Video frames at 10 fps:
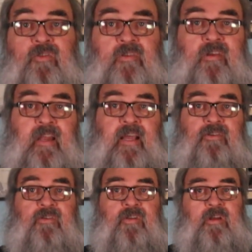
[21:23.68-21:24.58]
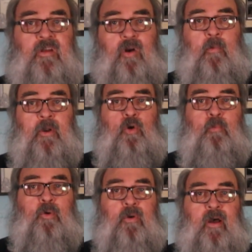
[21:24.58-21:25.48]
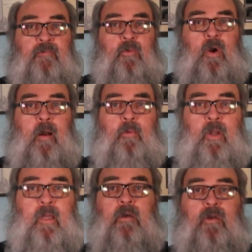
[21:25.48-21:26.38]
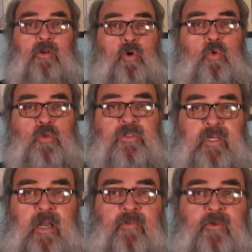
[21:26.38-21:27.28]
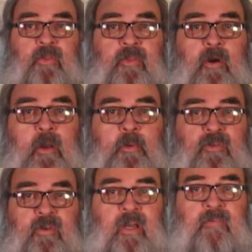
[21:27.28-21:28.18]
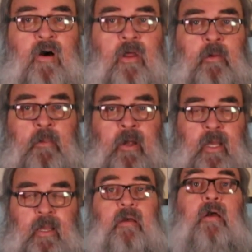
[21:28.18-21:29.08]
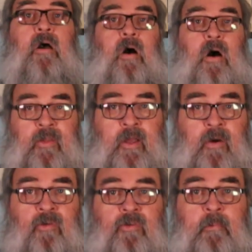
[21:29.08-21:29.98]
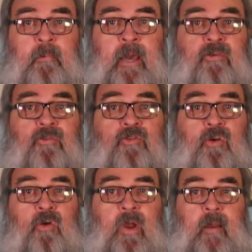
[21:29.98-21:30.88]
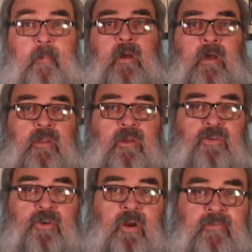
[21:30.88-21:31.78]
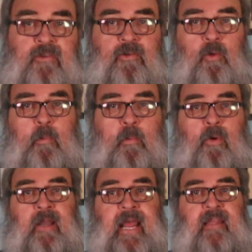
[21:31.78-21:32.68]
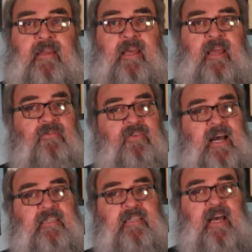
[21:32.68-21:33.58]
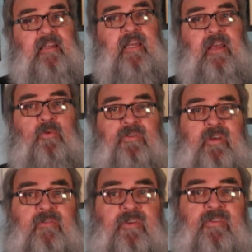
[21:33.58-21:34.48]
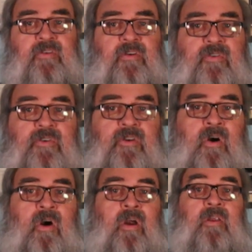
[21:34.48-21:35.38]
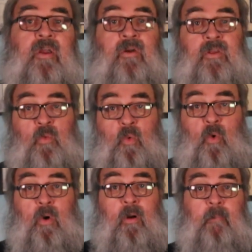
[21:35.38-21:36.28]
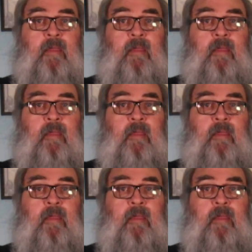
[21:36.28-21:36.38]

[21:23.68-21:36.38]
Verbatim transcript: his connections to determine who pulled off the robbery. Duke will settle for 30% of all the money. All the owners and managers agree. The sheriff gets a report on Anthony and finds out that he received a Silver Star during the war.